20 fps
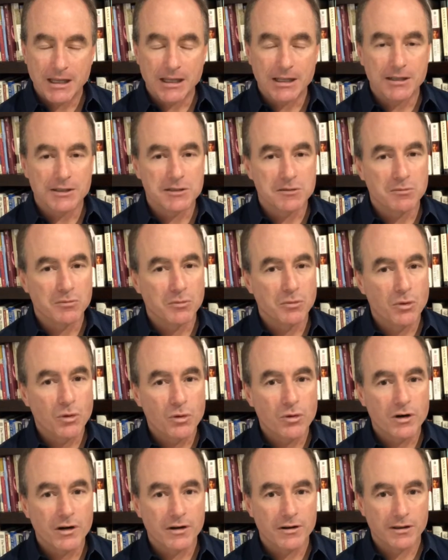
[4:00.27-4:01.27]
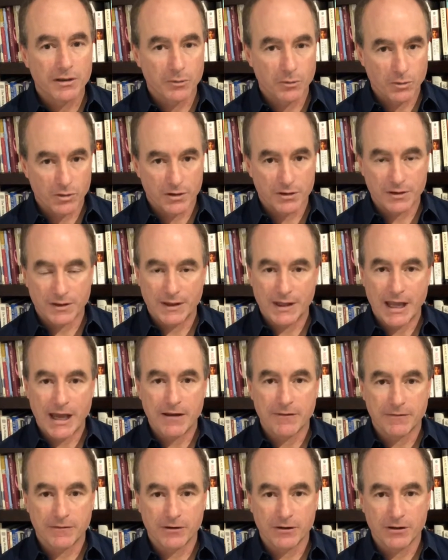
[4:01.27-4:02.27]
it is more than worth the
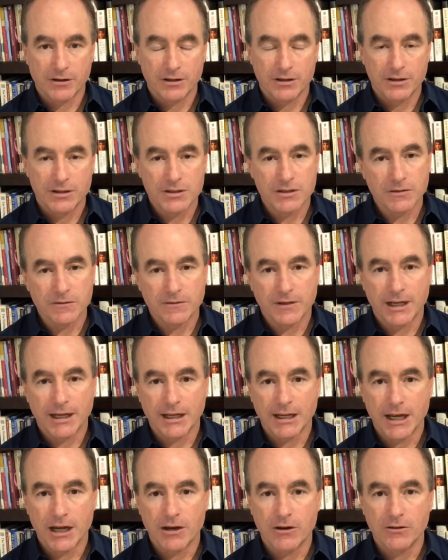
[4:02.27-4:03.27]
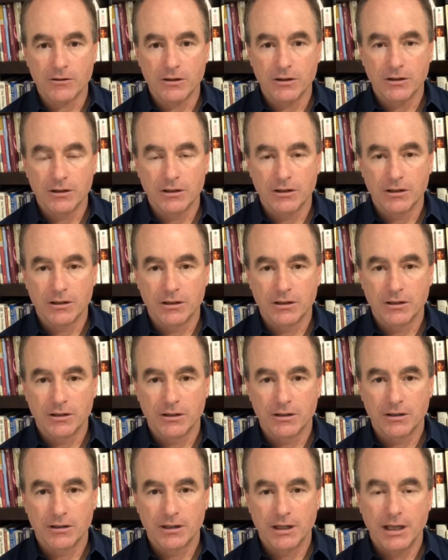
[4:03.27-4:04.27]
effort to find out.
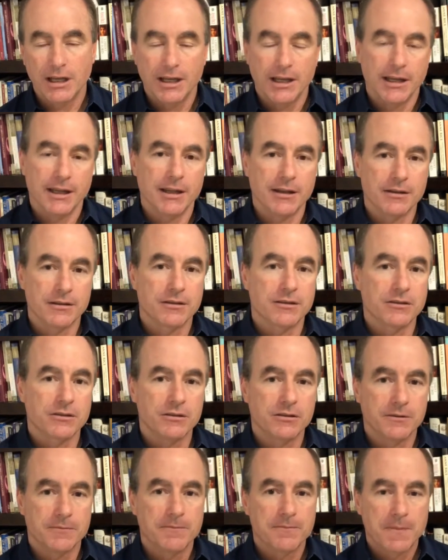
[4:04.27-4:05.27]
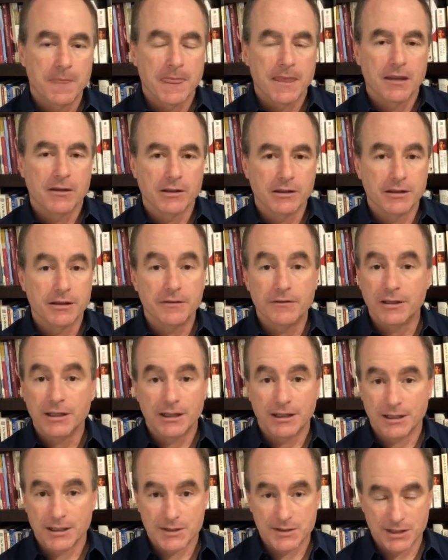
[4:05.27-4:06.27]
And third, living
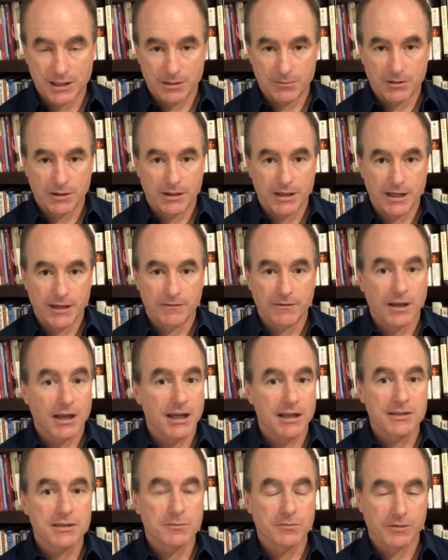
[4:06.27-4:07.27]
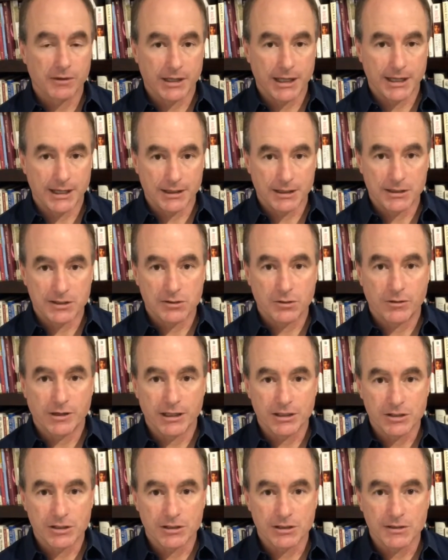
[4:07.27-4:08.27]
an examined life, contemplating these
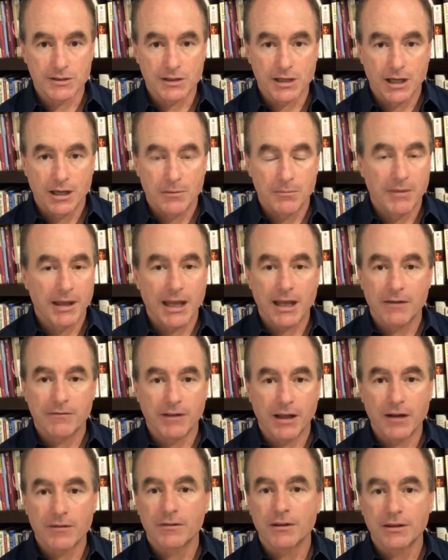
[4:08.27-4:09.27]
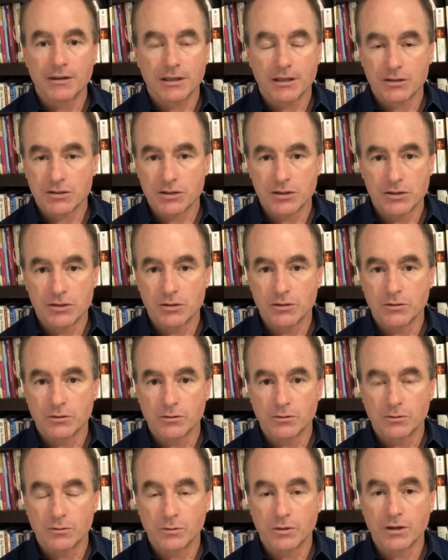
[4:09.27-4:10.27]
questions, may have everything to
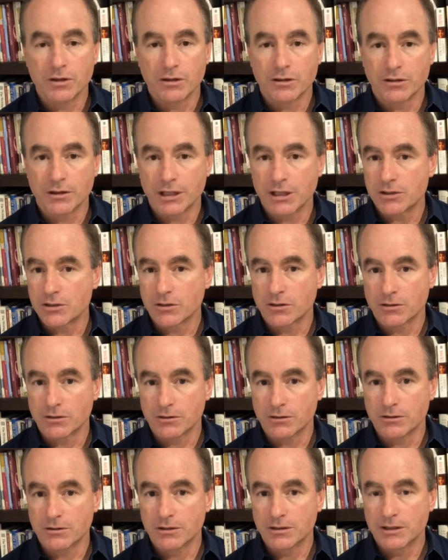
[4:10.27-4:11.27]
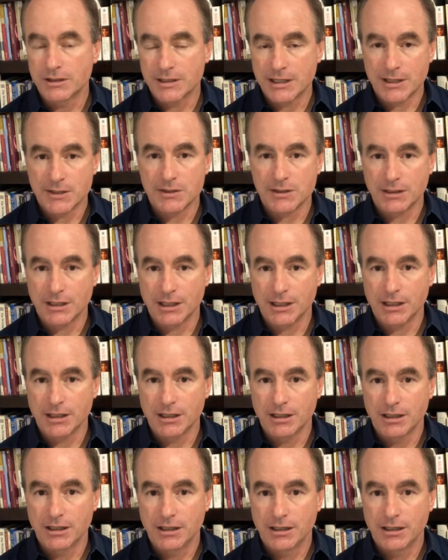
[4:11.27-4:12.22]
do with your eternal destiny